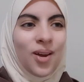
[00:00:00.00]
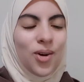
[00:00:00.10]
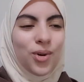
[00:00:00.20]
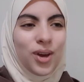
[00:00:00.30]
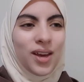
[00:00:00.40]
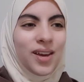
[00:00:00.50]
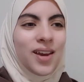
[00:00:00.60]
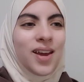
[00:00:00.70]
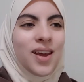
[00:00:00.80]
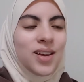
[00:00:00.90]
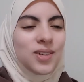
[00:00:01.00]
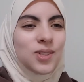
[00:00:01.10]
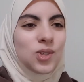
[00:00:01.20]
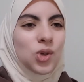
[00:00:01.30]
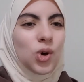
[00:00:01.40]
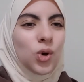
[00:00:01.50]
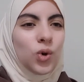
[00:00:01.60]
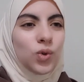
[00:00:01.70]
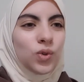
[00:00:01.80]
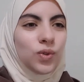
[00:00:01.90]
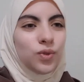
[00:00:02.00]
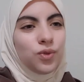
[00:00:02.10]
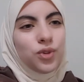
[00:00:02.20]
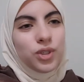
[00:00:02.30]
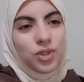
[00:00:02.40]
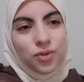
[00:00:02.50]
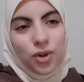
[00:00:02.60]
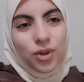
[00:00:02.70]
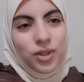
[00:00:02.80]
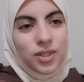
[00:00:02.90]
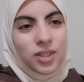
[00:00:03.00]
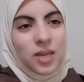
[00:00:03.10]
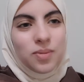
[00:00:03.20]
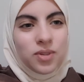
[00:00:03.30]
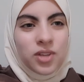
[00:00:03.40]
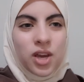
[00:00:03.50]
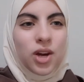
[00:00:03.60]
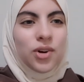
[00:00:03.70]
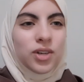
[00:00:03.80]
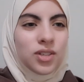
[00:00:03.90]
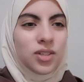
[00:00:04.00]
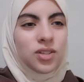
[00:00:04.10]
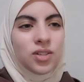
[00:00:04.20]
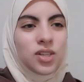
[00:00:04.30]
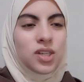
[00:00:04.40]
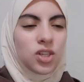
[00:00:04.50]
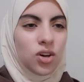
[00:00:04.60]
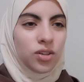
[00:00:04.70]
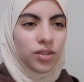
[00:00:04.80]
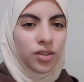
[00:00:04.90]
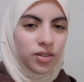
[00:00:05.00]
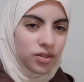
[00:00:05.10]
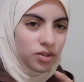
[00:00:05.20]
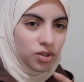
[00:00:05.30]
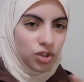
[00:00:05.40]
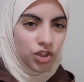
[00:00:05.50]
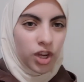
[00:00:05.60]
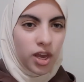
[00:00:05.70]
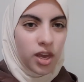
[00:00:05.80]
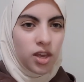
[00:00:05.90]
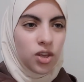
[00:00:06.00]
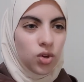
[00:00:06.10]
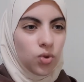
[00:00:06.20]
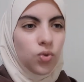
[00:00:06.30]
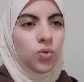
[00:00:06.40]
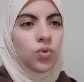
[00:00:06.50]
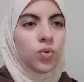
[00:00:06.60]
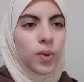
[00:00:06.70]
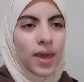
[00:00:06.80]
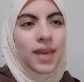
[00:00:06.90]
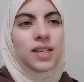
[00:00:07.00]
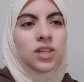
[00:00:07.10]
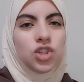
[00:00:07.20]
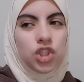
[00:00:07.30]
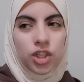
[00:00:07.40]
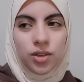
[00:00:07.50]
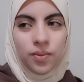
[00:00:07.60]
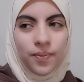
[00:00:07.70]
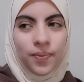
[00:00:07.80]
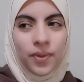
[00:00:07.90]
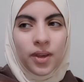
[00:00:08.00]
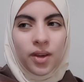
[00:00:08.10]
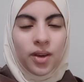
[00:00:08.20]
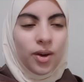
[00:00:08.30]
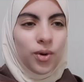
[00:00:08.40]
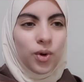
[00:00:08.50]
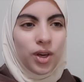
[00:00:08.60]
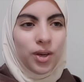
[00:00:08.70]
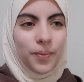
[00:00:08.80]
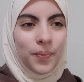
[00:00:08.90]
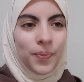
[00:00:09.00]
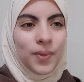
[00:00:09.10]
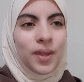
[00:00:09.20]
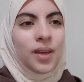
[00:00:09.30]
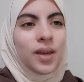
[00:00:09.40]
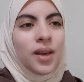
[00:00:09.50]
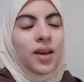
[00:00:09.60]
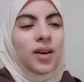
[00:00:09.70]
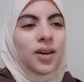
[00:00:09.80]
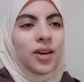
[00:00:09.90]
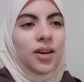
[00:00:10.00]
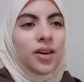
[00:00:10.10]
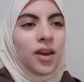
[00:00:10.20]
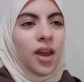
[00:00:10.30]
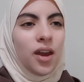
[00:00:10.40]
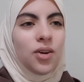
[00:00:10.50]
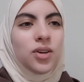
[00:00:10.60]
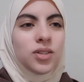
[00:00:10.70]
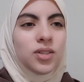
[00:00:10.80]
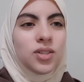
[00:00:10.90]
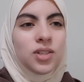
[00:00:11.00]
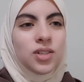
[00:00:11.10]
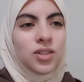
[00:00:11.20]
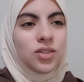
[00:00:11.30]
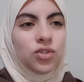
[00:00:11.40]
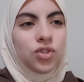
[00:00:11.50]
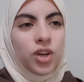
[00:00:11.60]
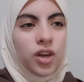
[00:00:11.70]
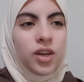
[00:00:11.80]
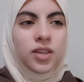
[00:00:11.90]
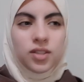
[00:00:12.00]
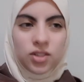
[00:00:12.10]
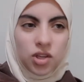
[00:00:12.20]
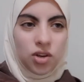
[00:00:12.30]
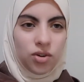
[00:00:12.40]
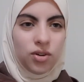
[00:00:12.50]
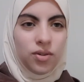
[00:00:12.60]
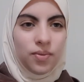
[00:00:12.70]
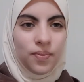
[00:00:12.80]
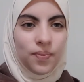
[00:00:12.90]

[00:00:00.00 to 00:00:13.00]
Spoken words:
Okay, so first of all, his name is Harris Young, J-U-N-G. Okay, Harris Jay is a singer.